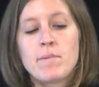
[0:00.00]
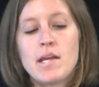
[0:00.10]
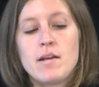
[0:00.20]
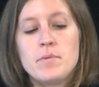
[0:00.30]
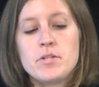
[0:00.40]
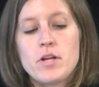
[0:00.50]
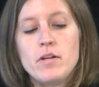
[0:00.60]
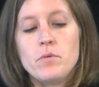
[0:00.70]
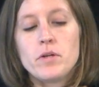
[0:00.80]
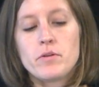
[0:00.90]
And I've been trying
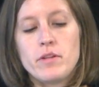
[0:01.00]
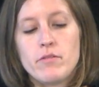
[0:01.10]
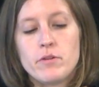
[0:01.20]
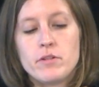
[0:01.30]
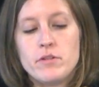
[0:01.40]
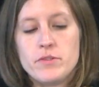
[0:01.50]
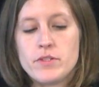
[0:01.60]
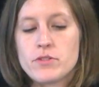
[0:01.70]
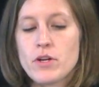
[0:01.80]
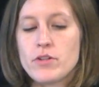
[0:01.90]
to work with everyone who's
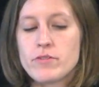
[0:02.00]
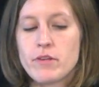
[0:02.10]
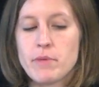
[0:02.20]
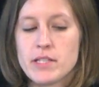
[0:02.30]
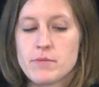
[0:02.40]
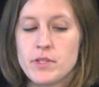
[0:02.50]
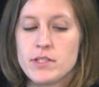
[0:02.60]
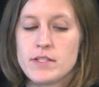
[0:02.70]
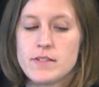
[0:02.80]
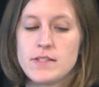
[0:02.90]
in charge of
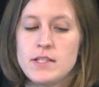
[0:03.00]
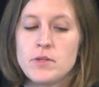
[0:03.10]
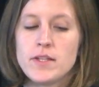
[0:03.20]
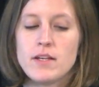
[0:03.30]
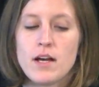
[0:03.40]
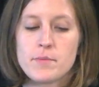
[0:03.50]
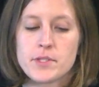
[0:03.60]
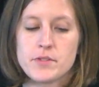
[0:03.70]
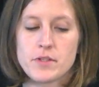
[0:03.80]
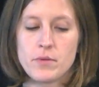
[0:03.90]
commencement to see what the
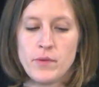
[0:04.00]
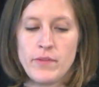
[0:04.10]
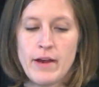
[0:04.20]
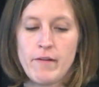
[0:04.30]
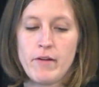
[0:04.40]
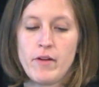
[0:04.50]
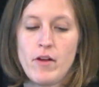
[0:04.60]
options are with that.